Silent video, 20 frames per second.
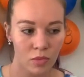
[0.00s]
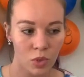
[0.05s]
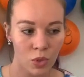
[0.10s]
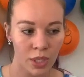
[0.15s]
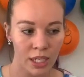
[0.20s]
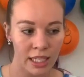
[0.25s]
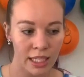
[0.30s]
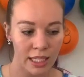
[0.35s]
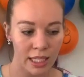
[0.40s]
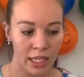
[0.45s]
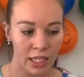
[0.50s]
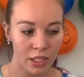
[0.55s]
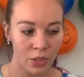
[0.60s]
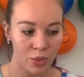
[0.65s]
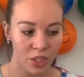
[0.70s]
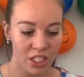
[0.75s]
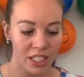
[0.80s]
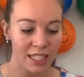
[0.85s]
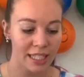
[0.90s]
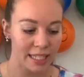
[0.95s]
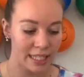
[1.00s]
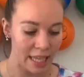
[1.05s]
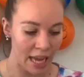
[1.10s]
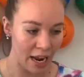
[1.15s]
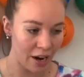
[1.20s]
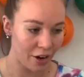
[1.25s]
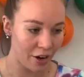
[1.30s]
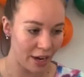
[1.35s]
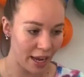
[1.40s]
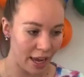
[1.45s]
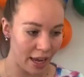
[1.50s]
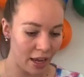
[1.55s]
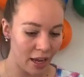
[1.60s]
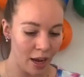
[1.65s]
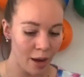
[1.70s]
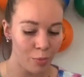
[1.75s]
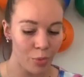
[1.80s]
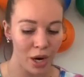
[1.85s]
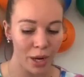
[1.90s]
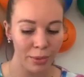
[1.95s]
26th, which is a Saturday.
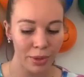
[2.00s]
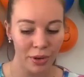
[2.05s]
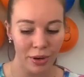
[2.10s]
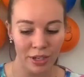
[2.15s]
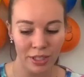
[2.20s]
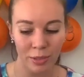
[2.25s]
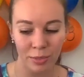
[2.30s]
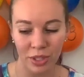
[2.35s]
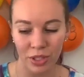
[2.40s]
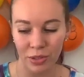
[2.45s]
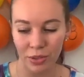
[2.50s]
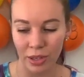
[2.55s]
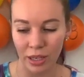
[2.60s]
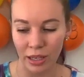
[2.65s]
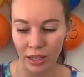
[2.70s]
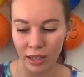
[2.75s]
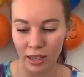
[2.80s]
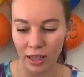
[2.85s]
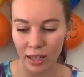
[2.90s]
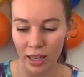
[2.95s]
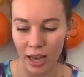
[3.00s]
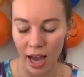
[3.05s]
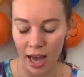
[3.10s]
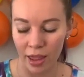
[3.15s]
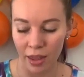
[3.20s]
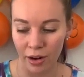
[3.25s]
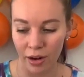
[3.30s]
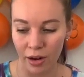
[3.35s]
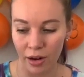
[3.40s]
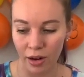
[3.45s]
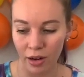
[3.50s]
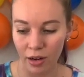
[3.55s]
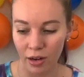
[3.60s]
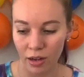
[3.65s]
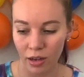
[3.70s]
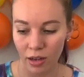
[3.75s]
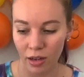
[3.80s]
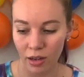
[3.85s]
I'm probably going to be doing either